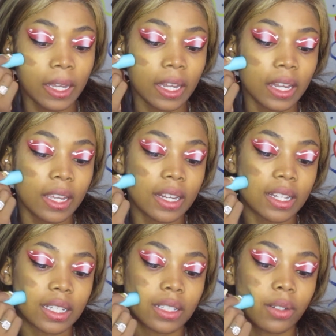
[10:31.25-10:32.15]
and
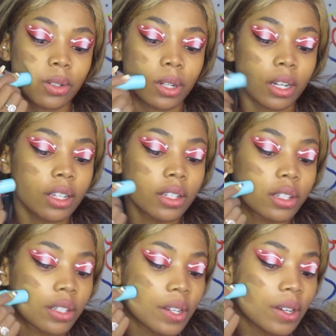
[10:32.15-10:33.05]
it's a little dark,
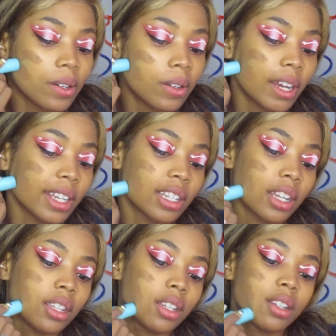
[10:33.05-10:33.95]
so I
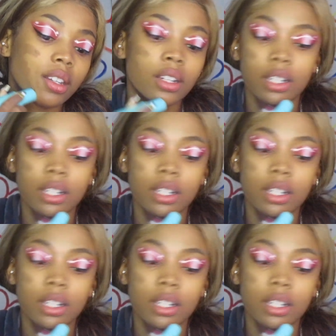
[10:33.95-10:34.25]
take it